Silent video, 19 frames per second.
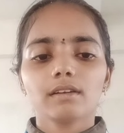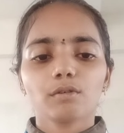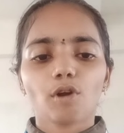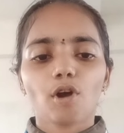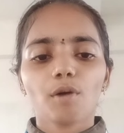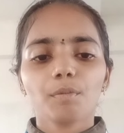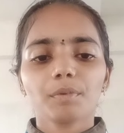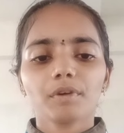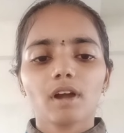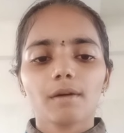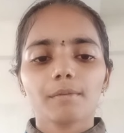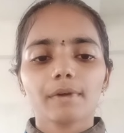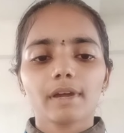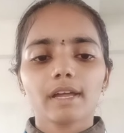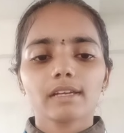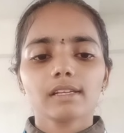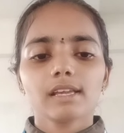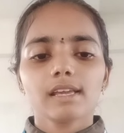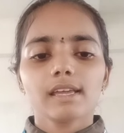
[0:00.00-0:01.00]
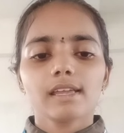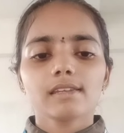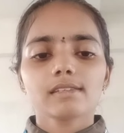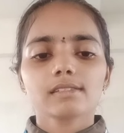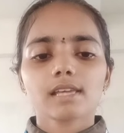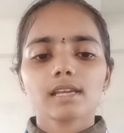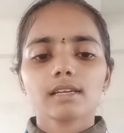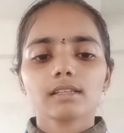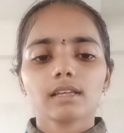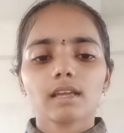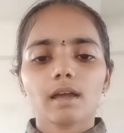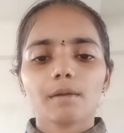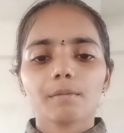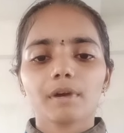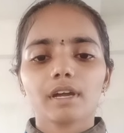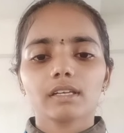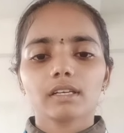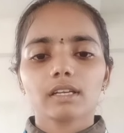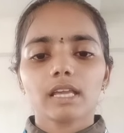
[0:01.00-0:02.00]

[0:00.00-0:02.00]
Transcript: drop command, insert command,